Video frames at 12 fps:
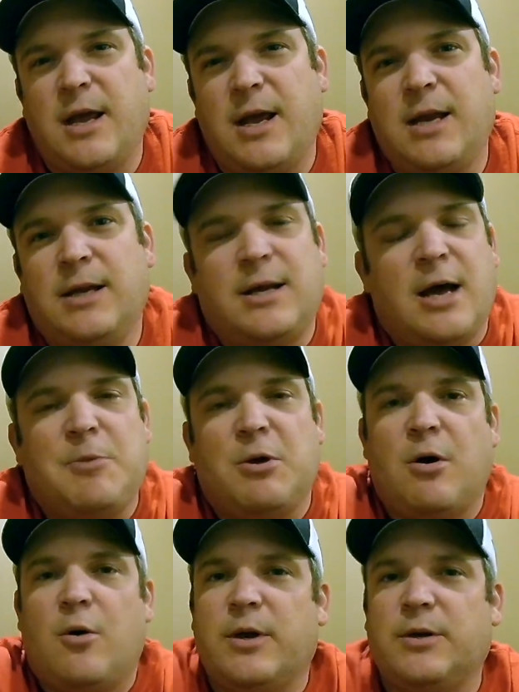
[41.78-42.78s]
Anytime you
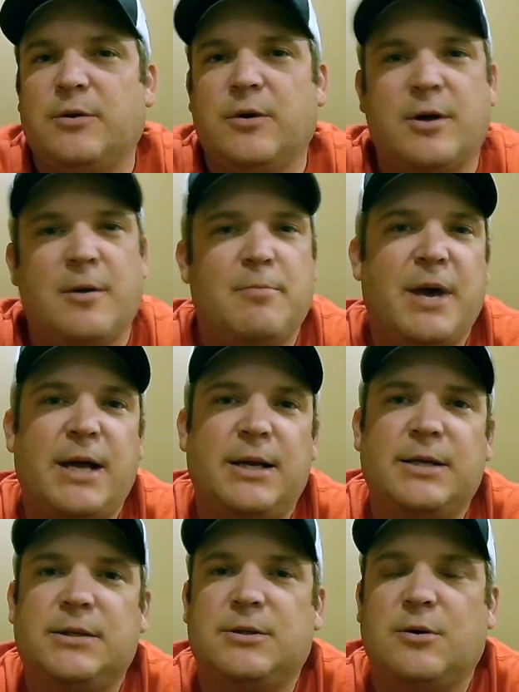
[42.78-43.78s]
go into a
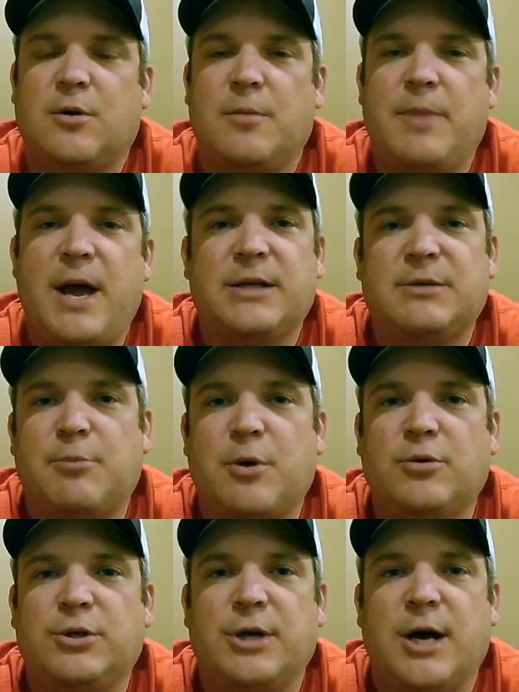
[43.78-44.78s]
Cabela's or a Bass
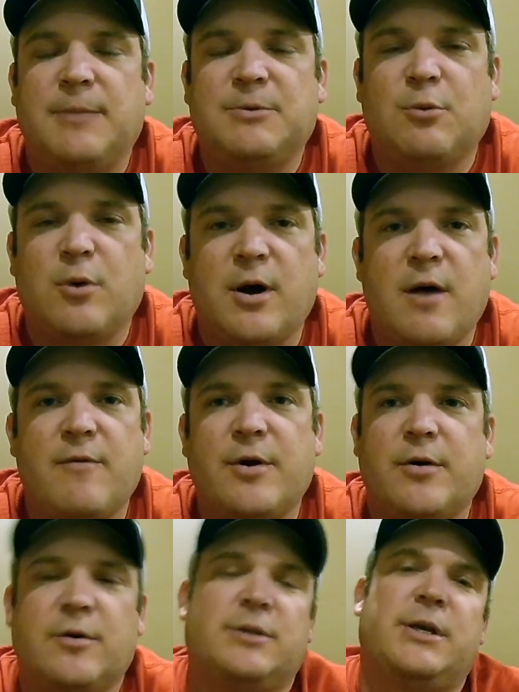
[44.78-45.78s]
Pro Shops, wherever,
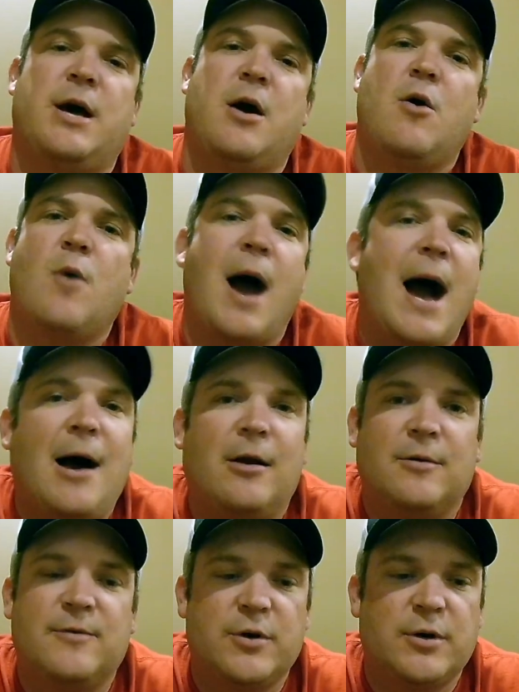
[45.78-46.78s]
you're going to see a whole
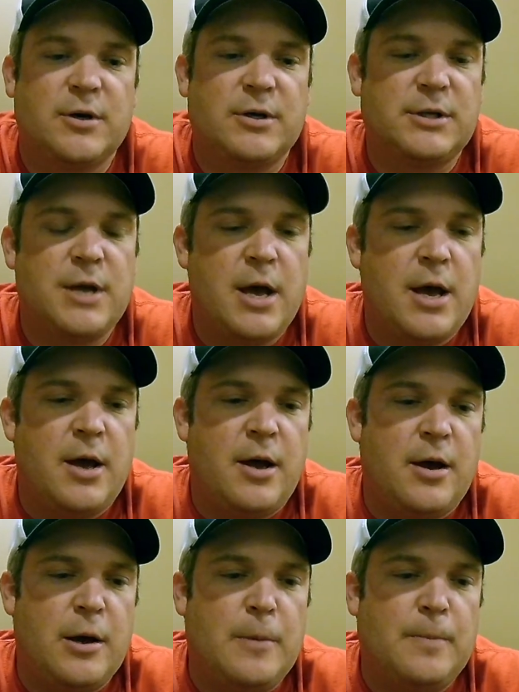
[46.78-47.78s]
aisle of hooks.
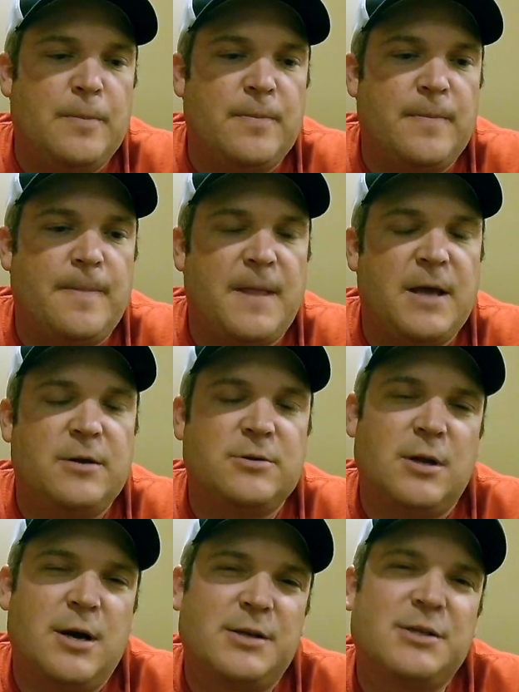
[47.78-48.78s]
And there's
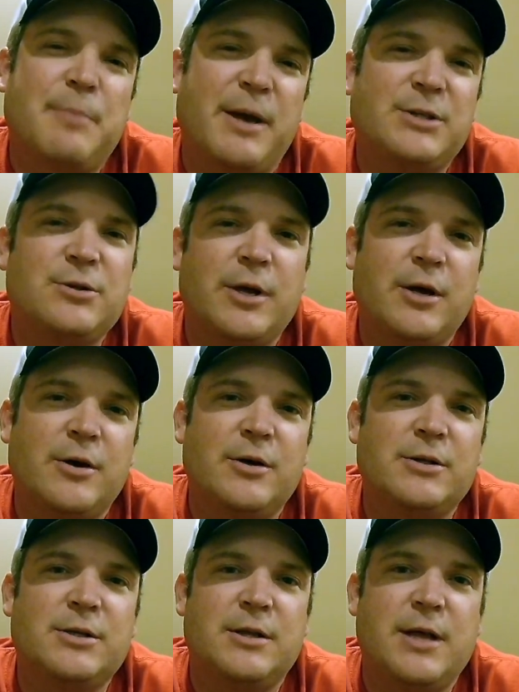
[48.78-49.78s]
a lot of specialty
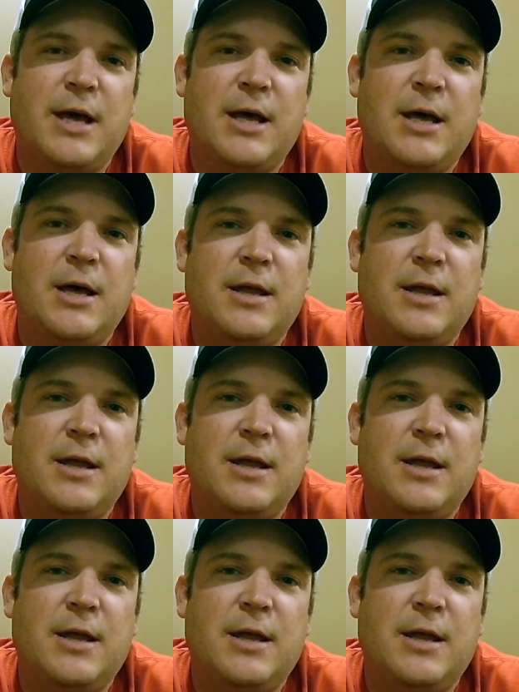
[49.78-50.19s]
hooks that